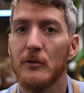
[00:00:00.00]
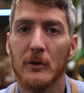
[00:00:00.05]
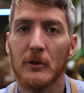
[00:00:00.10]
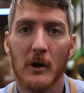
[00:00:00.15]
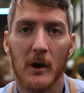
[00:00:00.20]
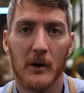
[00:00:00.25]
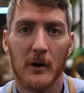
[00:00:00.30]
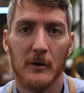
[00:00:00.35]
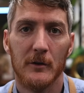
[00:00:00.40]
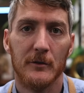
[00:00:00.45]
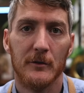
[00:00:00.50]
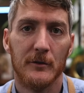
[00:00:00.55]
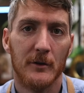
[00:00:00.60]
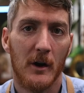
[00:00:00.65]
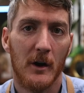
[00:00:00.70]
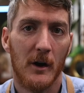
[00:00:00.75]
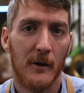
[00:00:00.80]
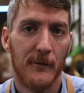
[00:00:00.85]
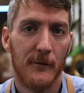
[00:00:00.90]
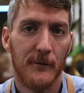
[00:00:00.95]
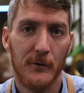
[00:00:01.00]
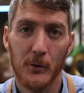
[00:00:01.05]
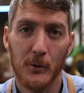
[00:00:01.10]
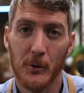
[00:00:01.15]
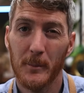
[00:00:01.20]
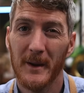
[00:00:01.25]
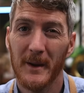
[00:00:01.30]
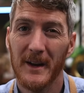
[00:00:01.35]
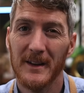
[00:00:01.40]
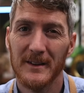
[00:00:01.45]
the colors of
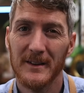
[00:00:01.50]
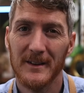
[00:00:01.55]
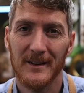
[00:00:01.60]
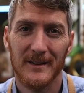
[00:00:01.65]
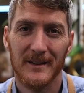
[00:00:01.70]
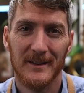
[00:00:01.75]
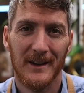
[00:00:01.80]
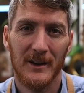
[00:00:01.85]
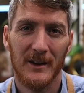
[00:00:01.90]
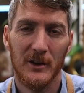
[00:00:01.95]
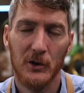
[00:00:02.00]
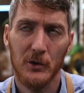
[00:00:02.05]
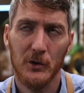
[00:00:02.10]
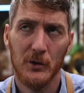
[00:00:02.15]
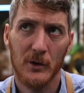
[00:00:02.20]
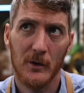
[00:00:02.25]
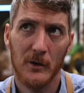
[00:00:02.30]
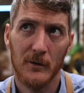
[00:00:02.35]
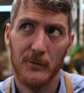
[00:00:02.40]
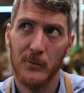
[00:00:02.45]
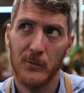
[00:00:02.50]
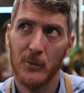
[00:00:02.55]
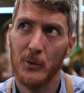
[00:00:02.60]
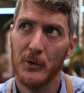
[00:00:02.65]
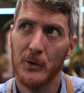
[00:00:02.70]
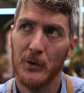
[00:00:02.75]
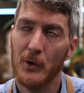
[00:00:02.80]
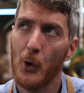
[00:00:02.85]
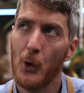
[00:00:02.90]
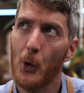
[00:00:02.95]
your paintings and you
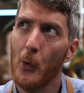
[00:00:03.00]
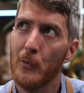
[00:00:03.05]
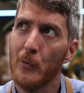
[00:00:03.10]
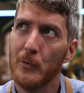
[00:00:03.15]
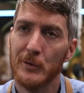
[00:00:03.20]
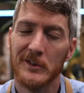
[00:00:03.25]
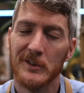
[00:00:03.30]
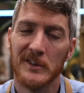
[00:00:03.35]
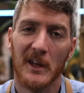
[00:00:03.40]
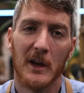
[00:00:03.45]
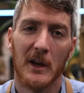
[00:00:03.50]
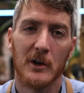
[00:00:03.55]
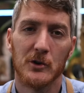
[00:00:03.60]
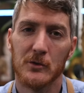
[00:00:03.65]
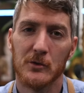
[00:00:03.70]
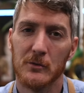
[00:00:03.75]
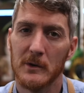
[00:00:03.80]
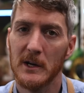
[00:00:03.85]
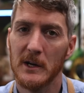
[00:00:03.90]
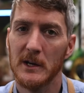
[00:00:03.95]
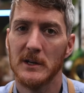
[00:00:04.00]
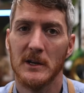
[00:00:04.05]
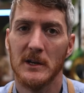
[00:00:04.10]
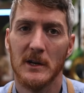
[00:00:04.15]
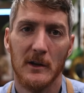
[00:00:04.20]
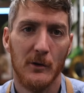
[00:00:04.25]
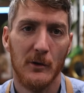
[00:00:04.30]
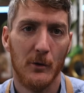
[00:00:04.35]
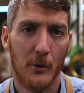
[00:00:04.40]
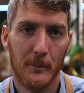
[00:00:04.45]
avoid
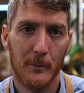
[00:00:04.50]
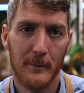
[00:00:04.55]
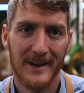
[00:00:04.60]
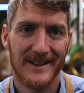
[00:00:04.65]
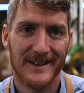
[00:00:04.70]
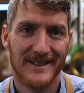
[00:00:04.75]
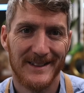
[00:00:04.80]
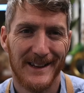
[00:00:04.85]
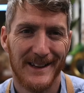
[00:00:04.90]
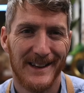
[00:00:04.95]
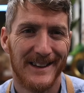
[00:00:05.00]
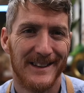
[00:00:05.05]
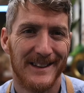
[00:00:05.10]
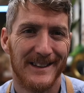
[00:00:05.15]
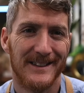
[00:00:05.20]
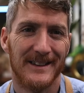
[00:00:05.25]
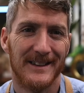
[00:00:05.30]
oversaturating your mixing.